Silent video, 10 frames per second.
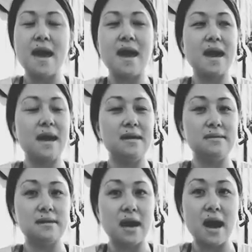
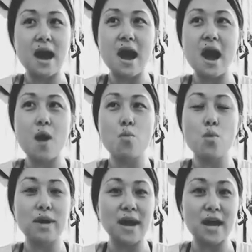And
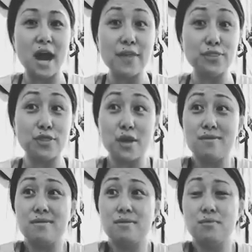when I got the,